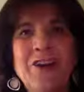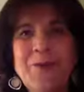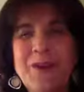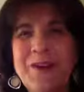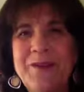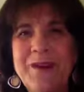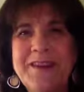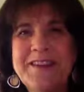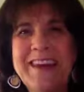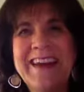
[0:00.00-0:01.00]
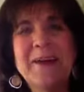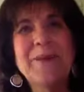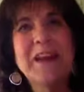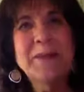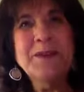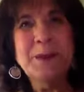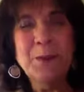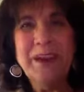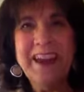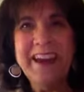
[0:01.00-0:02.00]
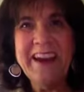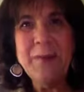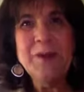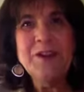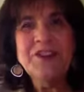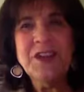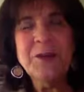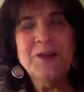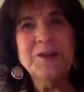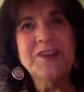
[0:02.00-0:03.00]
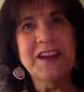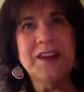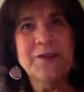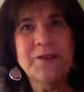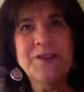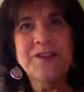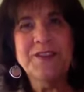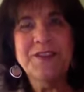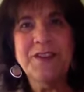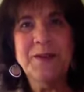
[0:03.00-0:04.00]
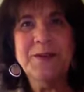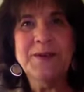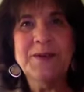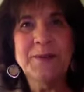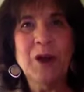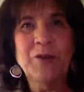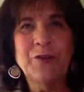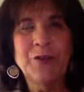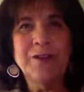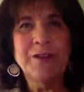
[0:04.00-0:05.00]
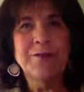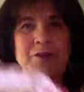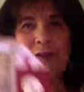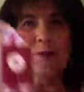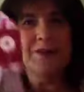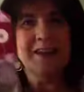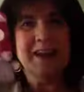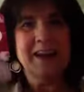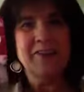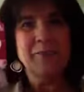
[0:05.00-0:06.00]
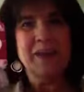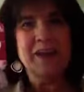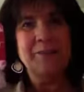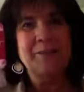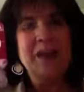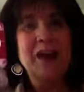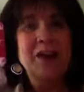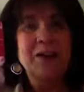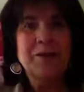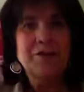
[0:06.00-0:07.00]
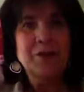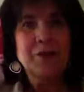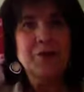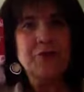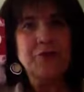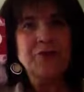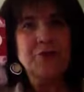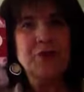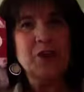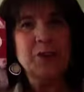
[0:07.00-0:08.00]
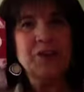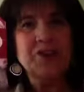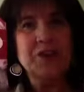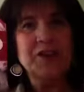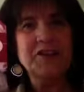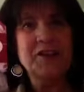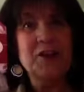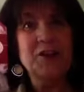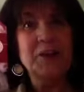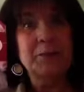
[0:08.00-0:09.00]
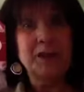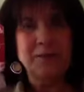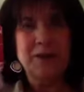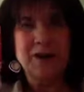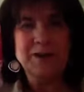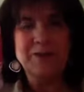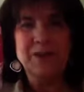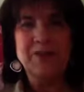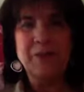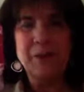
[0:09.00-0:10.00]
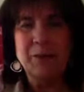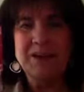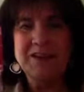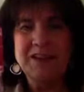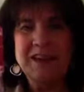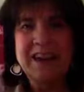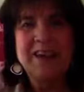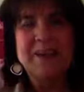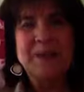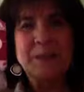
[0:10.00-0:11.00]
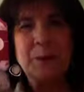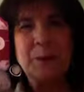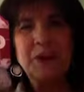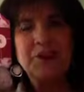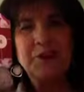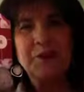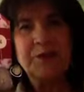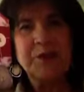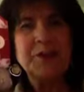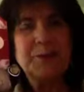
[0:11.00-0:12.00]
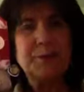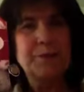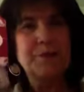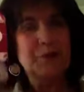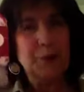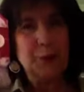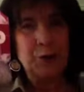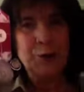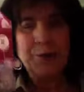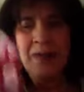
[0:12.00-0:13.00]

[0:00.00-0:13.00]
morning, friends. My name is Lorianne, and I wanted to share with you today the first in a series of some alternative journals that I have made. The first journal that I'll be sharing is called A Button Box Full of Memories. The inspiration for this journal